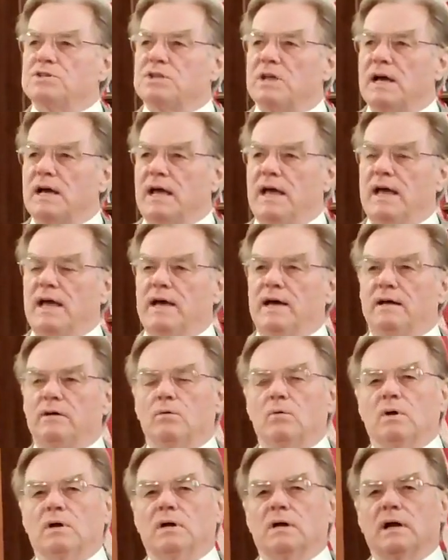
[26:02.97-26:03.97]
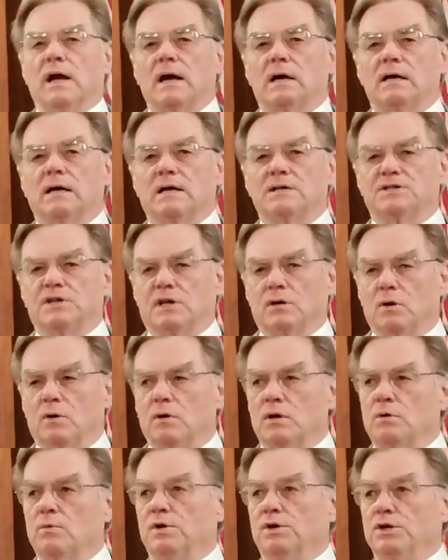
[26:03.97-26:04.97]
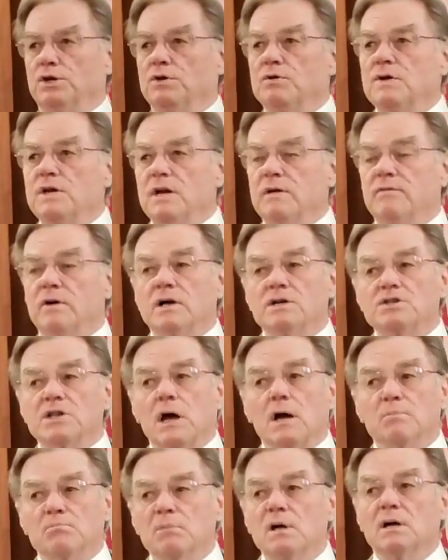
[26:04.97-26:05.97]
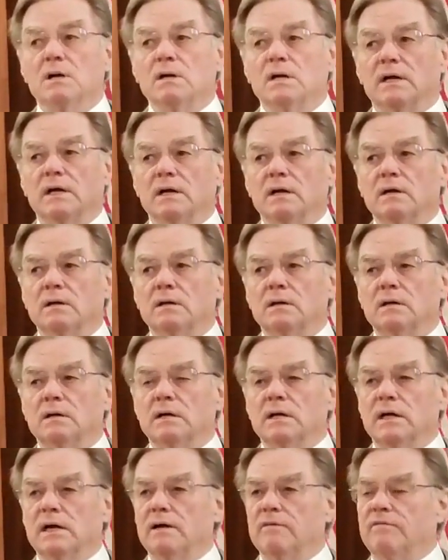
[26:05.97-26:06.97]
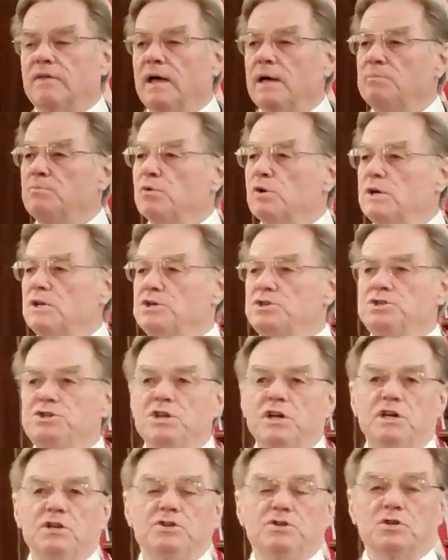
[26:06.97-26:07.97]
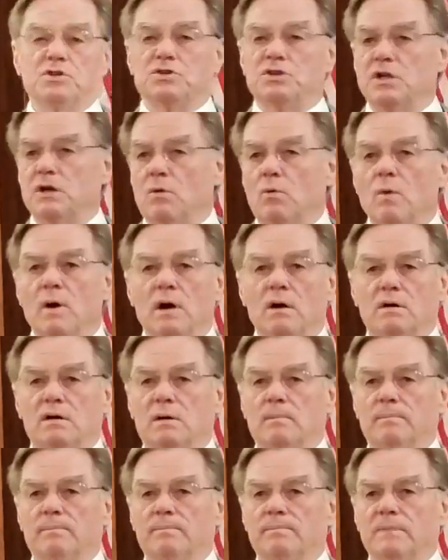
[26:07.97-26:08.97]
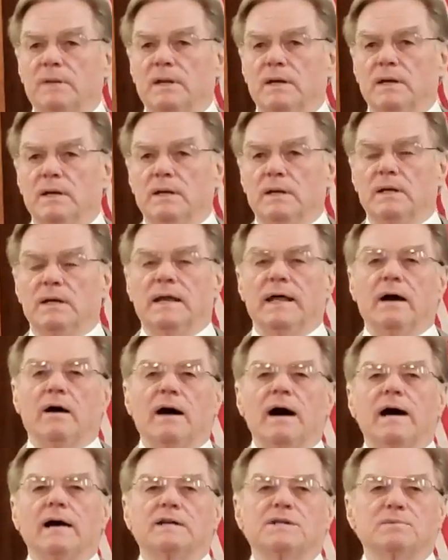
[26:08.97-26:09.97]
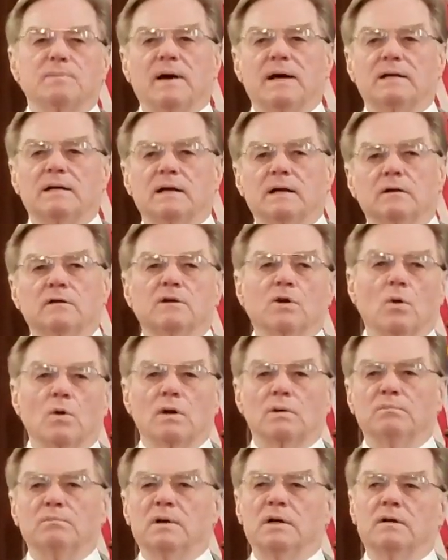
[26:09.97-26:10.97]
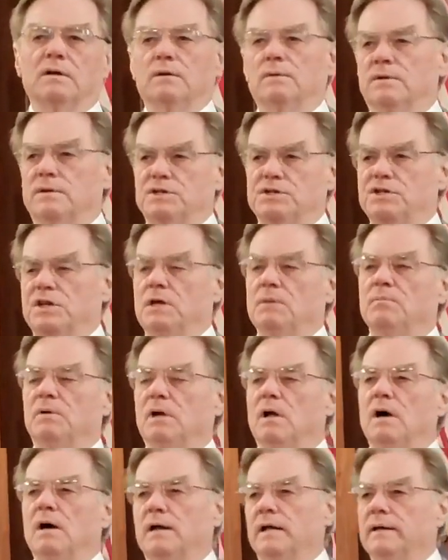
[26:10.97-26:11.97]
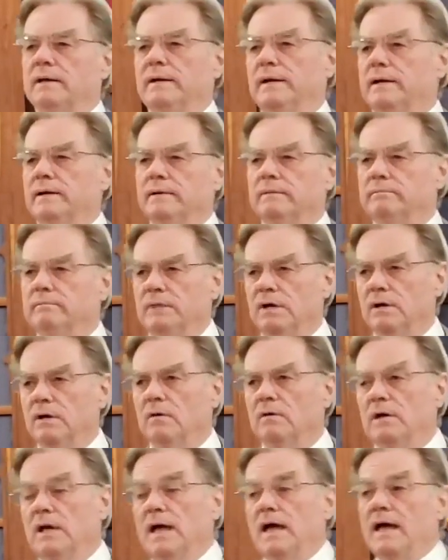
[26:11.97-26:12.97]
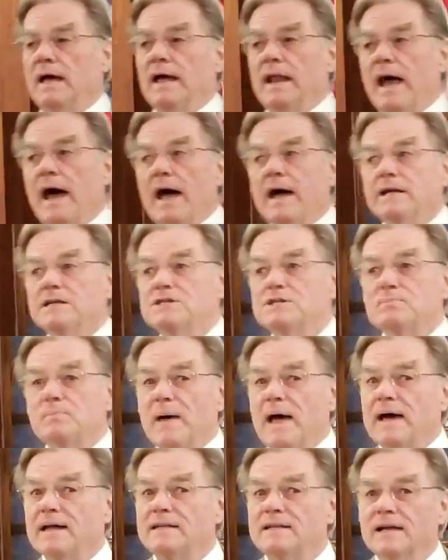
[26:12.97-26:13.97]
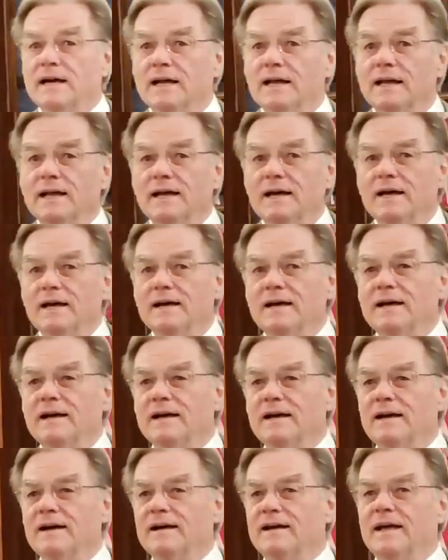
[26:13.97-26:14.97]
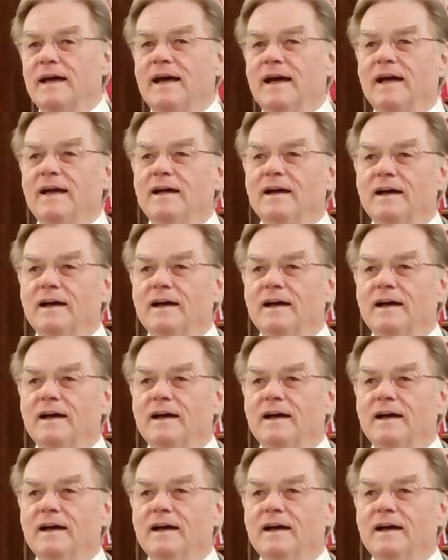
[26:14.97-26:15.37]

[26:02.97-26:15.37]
I had when I said, Lord, when you give us our building, if they preach Jesus, they're welcome. Now I expect a little Norton building with a steeple on it, and you know, and I expected, okay,